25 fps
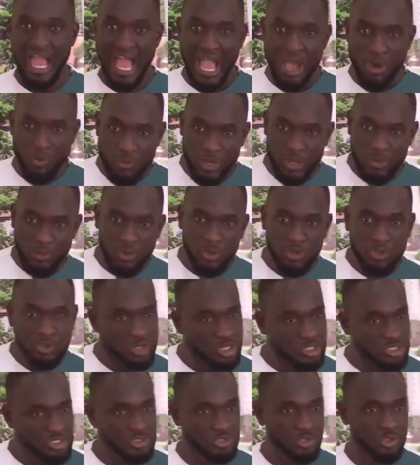We will
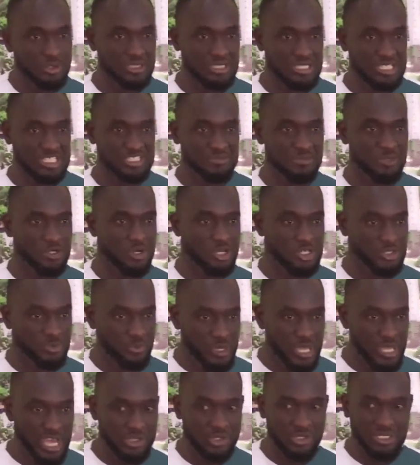not know this because we
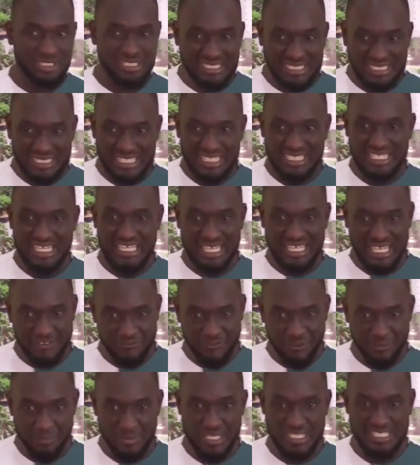are not seeking
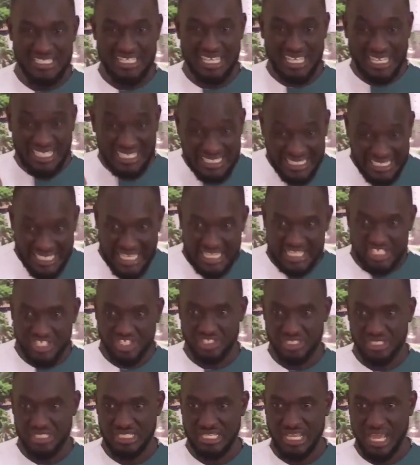information
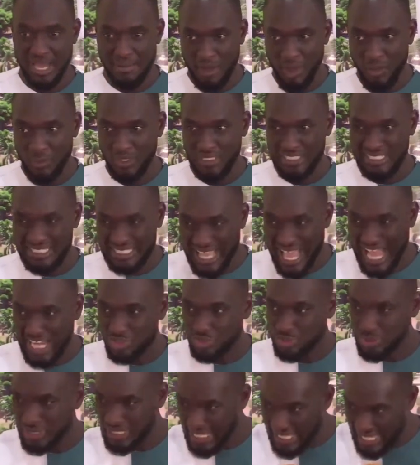intentionally about what is
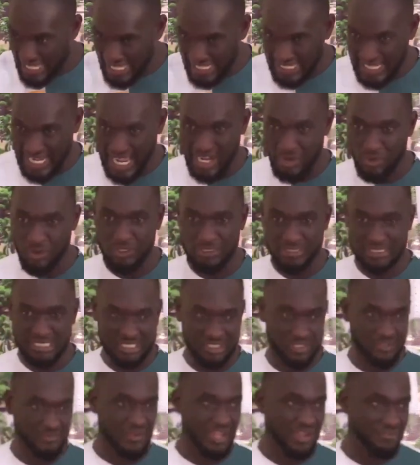actually in our context
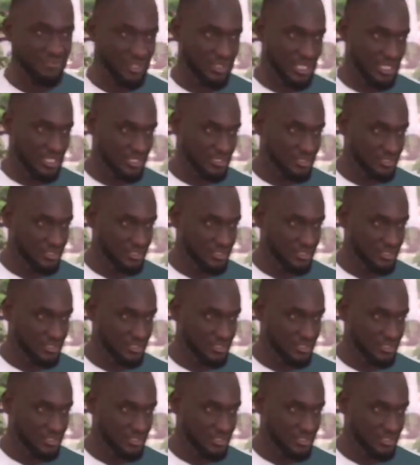of Africa.